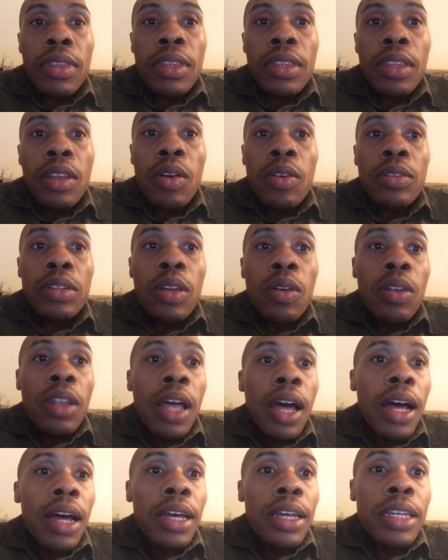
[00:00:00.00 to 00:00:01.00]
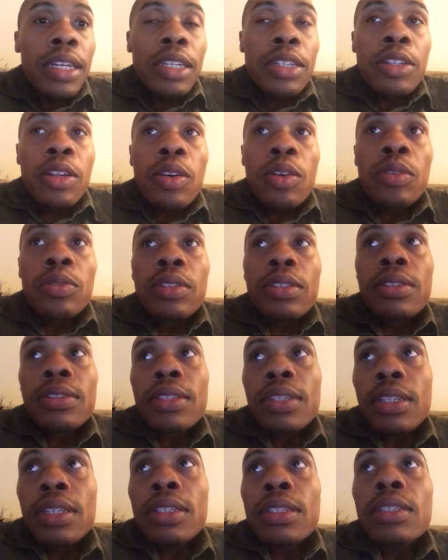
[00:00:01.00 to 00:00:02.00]
No lying, no
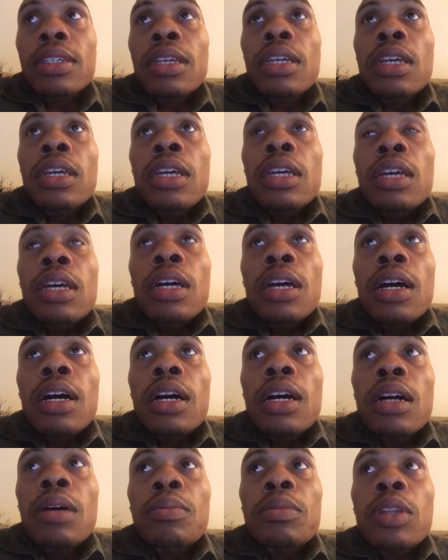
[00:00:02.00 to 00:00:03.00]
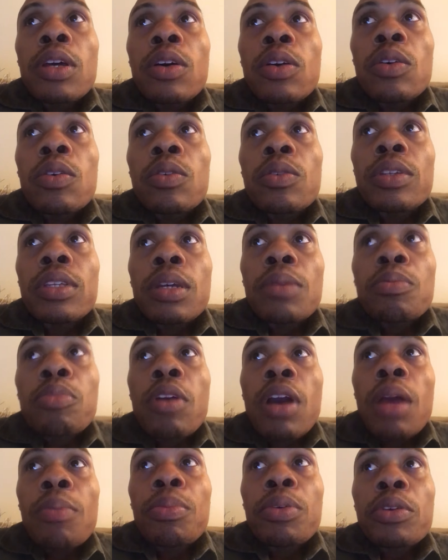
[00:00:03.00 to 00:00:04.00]
deceit, no
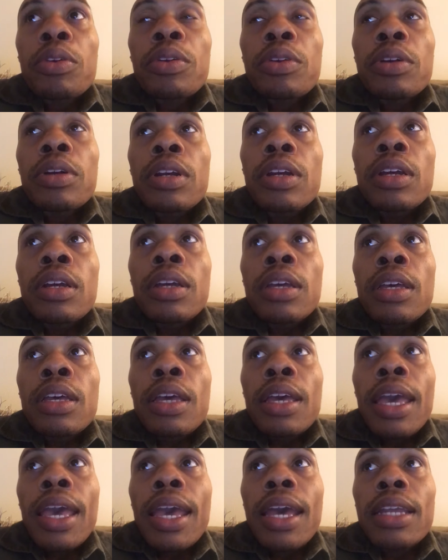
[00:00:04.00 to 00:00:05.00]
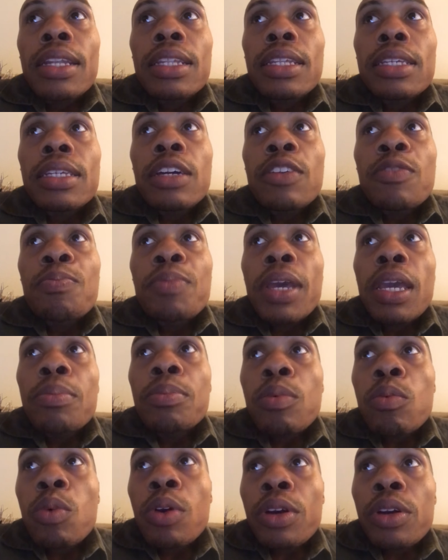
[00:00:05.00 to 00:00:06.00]
improper handling of
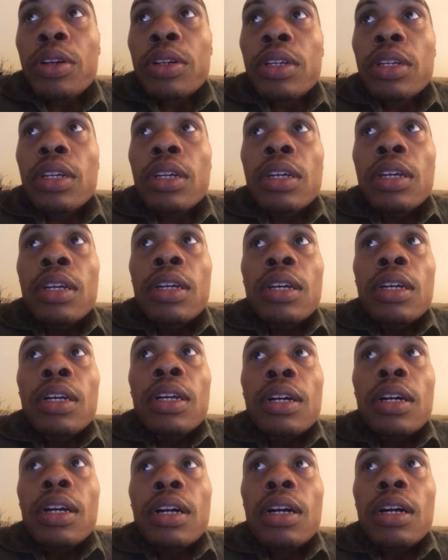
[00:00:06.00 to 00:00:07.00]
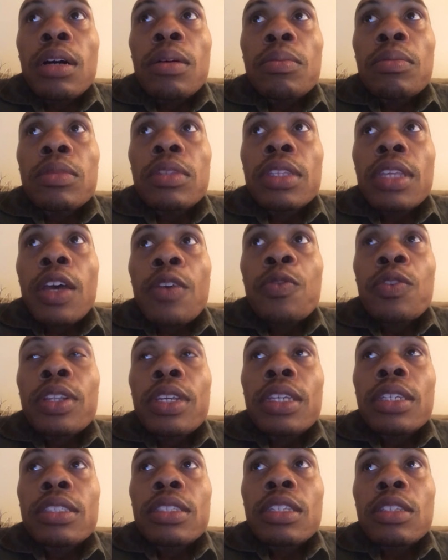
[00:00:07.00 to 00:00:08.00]
paperwork.
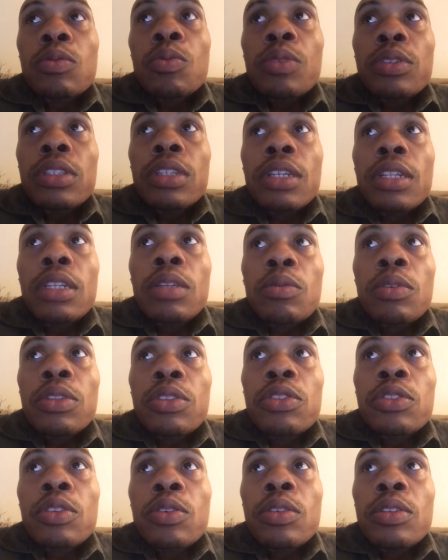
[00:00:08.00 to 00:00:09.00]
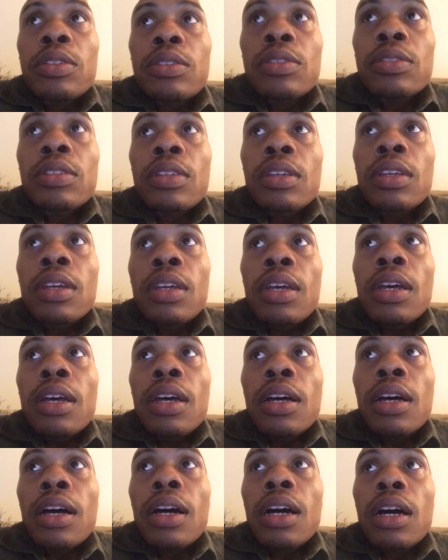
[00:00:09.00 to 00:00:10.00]
Definitely, since we're dealing with students'
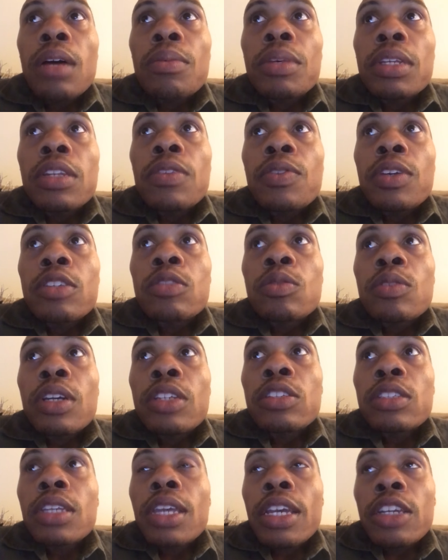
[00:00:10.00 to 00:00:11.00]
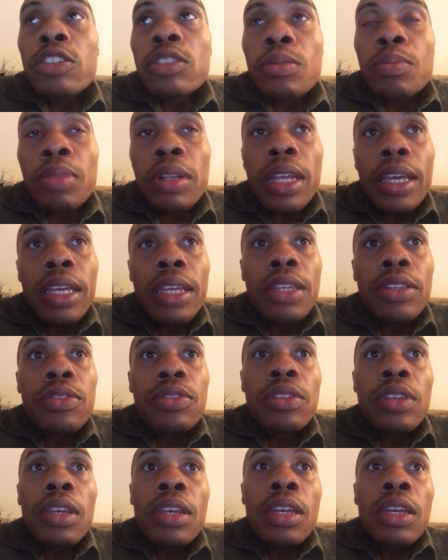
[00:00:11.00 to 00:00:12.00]
individual education
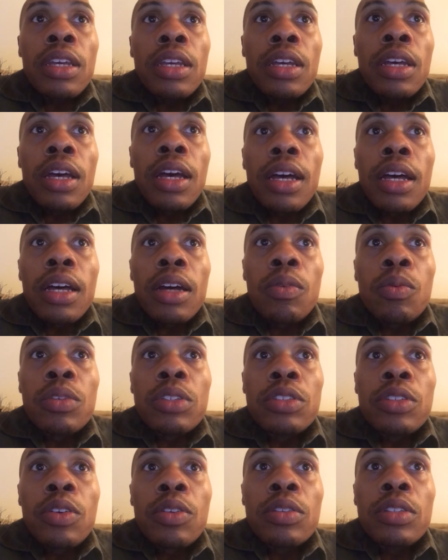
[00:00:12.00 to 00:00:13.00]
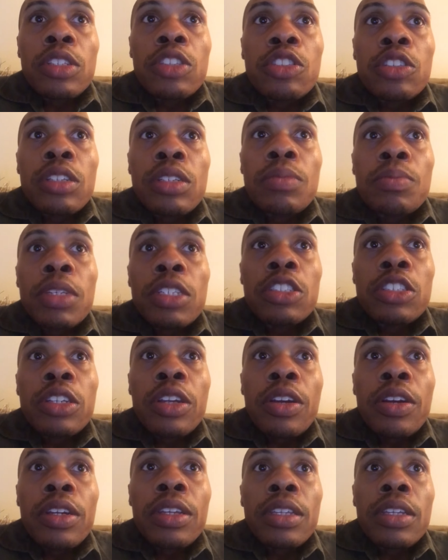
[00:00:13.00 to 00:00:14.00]
plans, we certainly shouldn't be
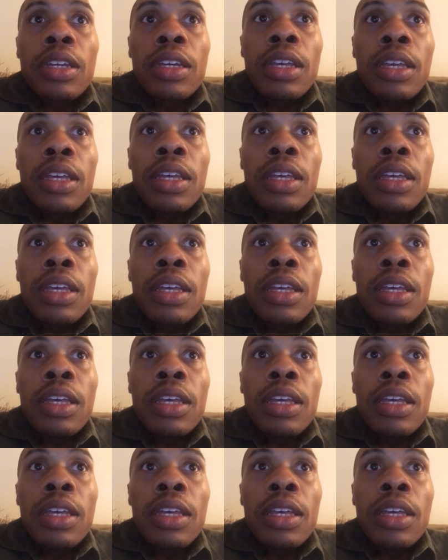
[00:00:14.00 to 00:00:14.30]
sharing